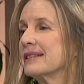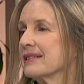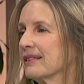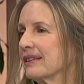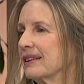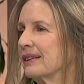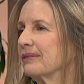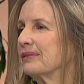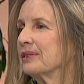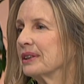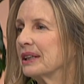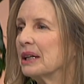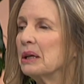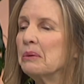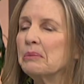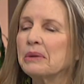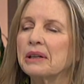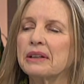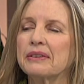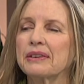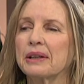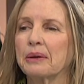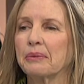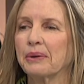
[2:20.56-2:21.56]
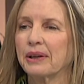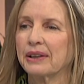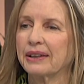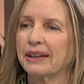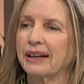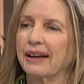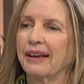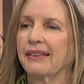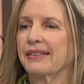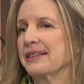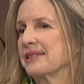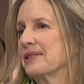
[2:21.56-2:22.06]
died of leukemia. And they went,
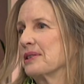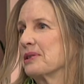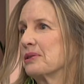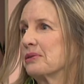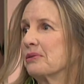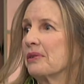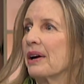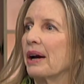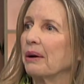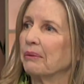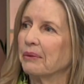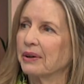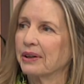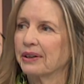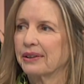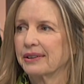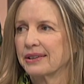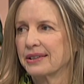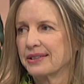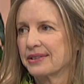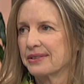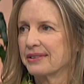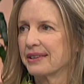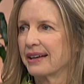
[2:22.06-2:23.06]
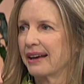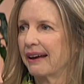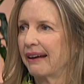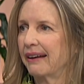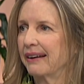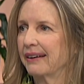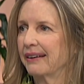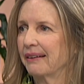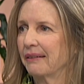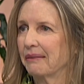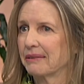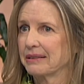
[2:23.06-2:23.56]
yeah, this is great. We're going to do that.
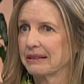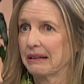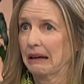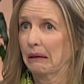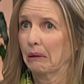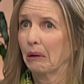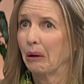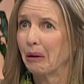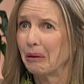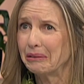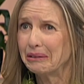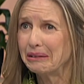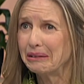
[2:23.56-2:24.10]
And I was like, oh